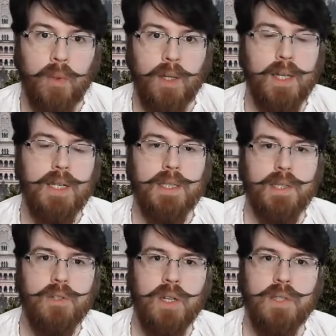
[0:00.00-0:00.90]
or
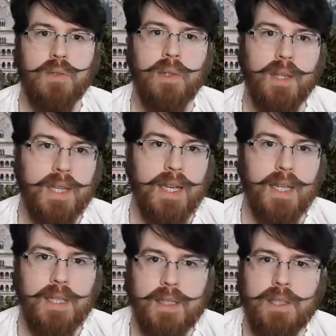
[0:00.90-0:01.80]
Indecisionist or The
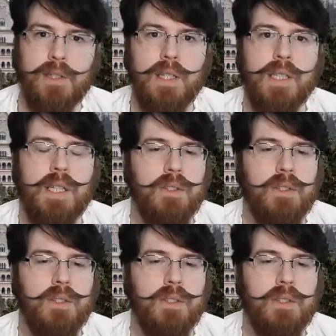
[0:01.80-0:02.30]
Indecisionist.